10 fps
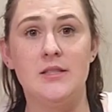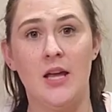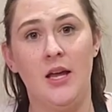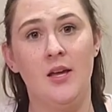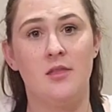
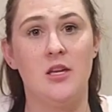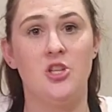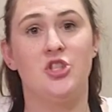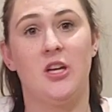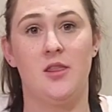take the
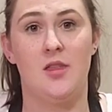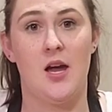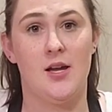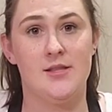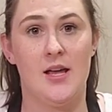chicken
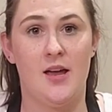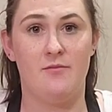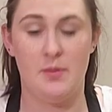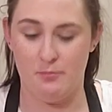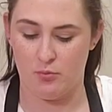thighs that
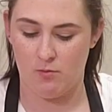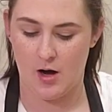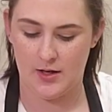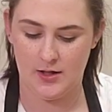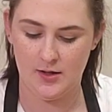have been
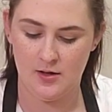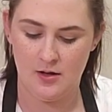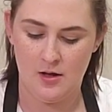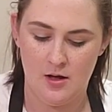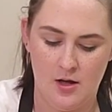brining.
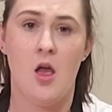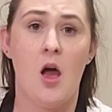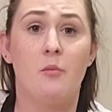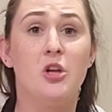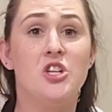
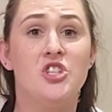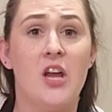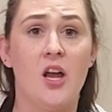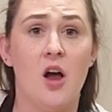I'm gonna shake